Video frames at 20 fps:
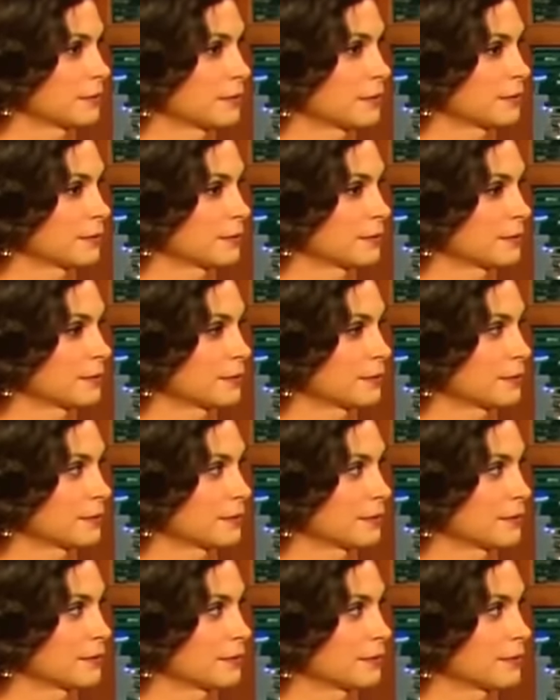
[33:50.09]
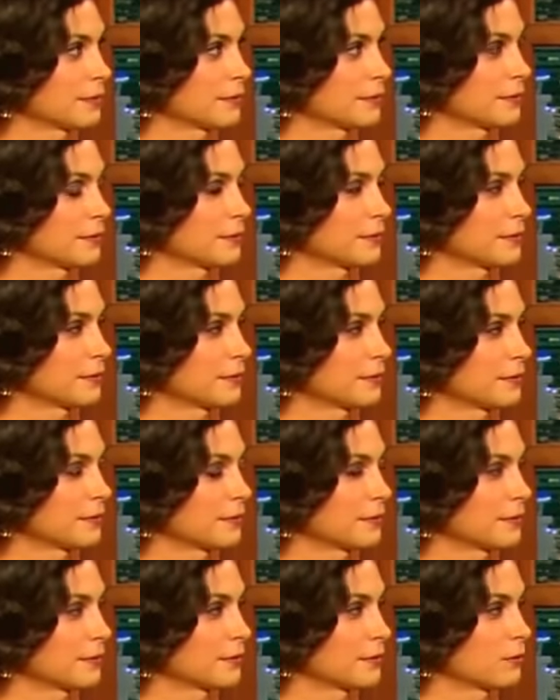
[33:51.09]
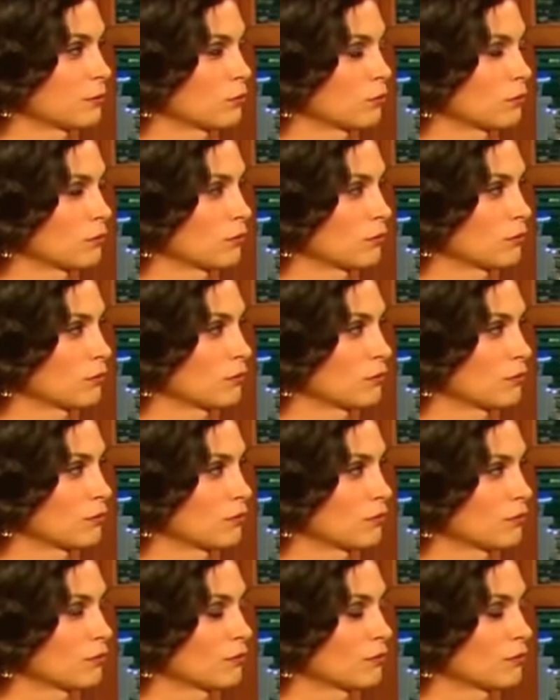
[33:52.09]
[no speech]